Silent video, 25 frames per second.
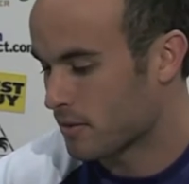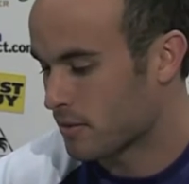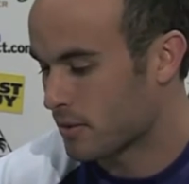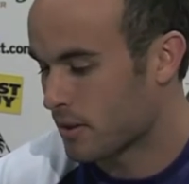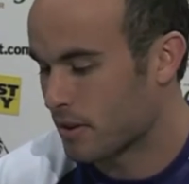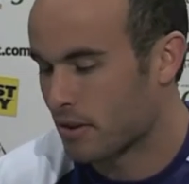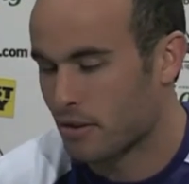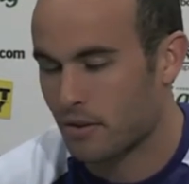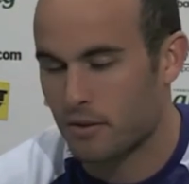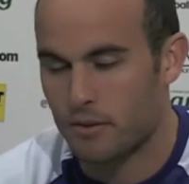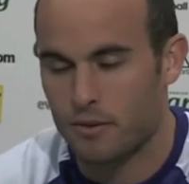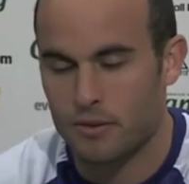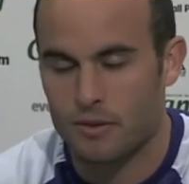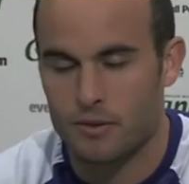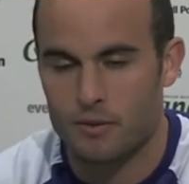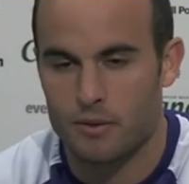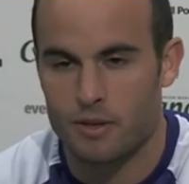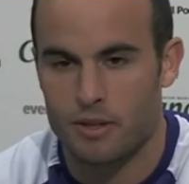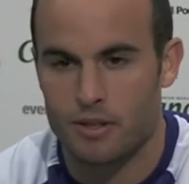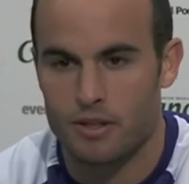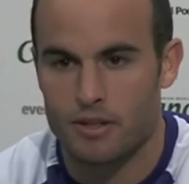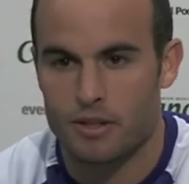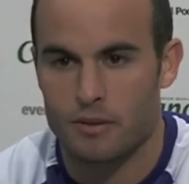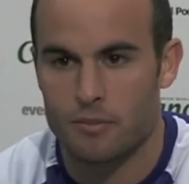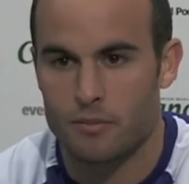Well, who wouldn't
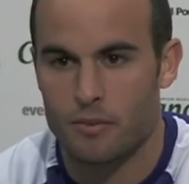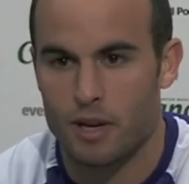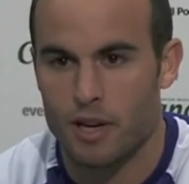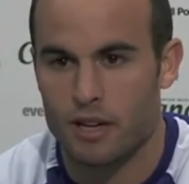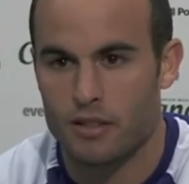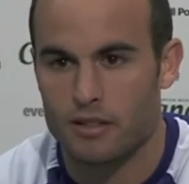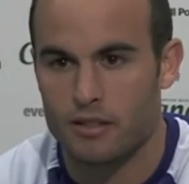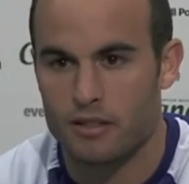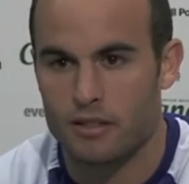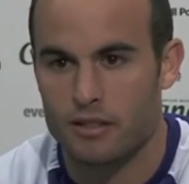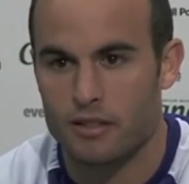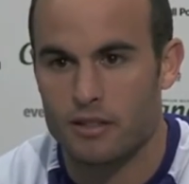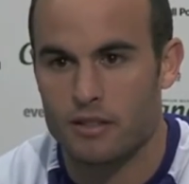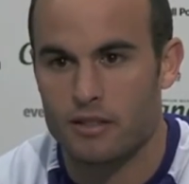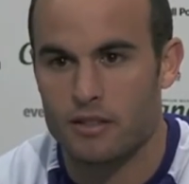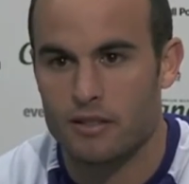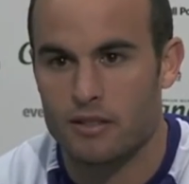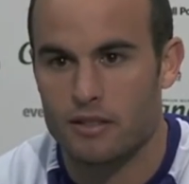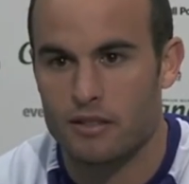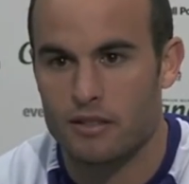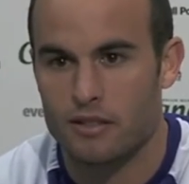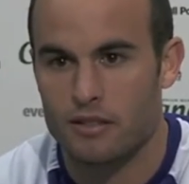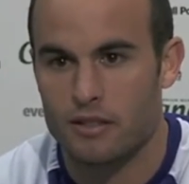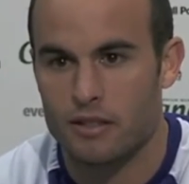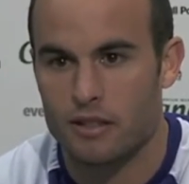want to come back to
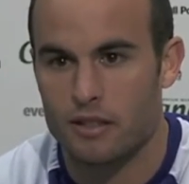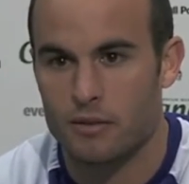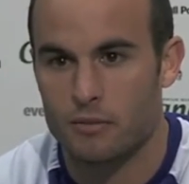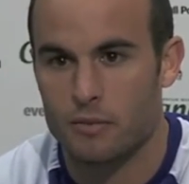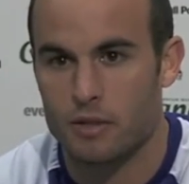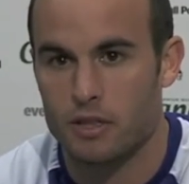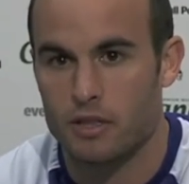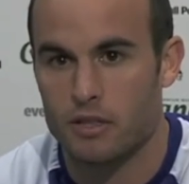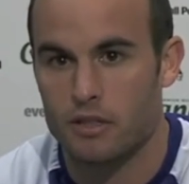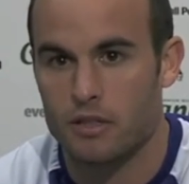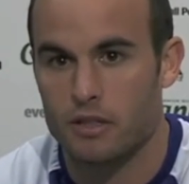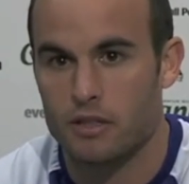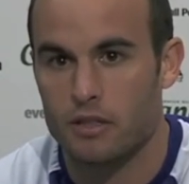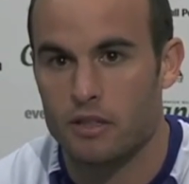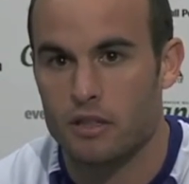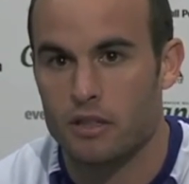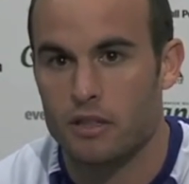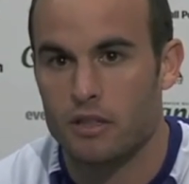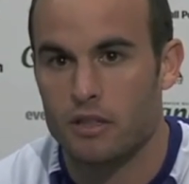this? I mean,